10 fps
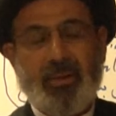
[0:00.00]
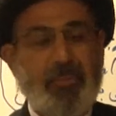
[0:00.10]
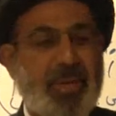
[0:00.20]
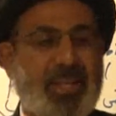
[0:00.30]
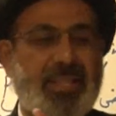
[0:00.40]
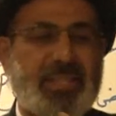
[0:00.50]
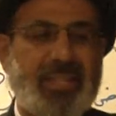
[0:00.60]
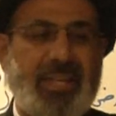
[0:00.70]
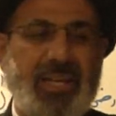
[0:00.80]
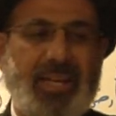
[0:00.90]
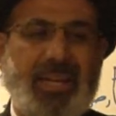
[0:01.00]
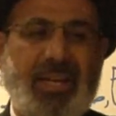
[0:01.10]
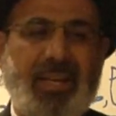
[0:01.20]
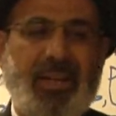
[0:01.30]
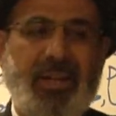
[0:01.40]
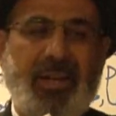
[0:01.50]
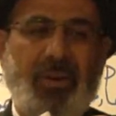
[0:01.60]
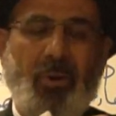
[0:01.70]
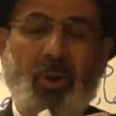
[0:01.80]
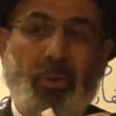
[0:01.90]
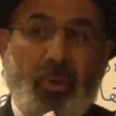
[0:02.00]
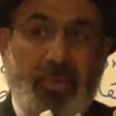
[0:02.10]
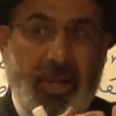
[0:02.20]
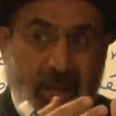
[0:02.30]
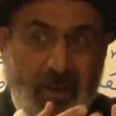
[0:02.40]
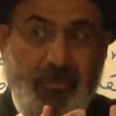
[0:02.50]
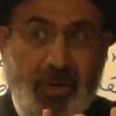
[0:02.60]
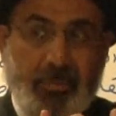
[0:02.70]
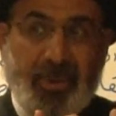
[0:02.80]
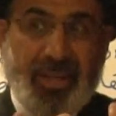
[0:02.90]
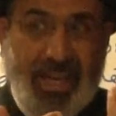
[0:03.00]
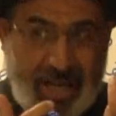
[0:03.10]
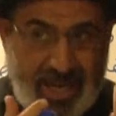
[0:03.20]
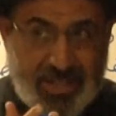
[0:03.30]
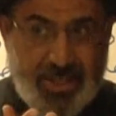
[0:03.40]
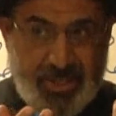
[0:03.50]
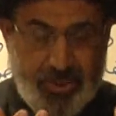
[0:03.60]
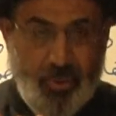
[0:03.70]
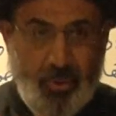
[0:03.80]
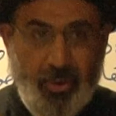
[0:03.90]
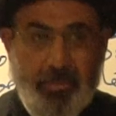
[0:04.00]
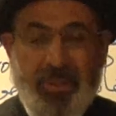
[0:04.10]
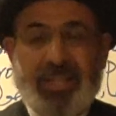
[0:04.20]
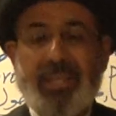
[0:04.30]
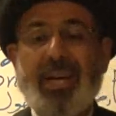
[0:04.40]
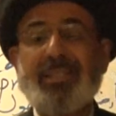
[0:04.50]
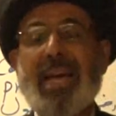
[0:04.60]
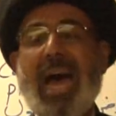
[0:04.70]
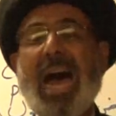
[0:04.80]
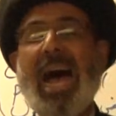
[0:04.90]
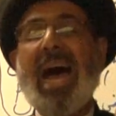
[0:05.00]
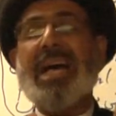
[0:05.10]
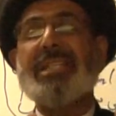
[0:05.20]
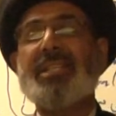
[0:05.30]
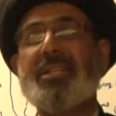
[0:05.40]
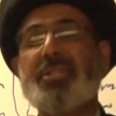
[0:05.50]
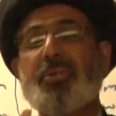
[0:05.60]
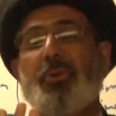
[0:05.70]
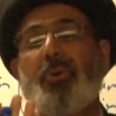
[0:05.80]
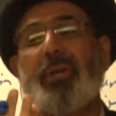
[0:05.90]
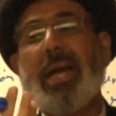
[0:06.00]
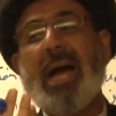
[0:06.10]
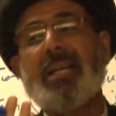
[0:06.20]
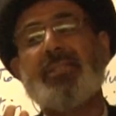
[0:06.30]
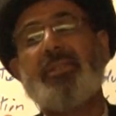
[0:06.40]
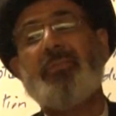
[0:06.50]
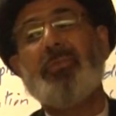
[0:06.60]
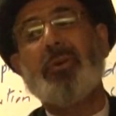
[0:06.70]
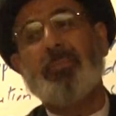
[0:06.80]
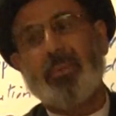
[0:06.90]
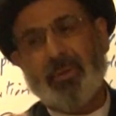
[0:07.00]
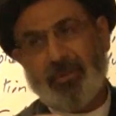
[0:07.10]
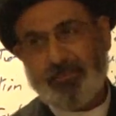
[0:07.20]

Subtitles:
Because although the non-verbal is strong, but not as strong as the verbal.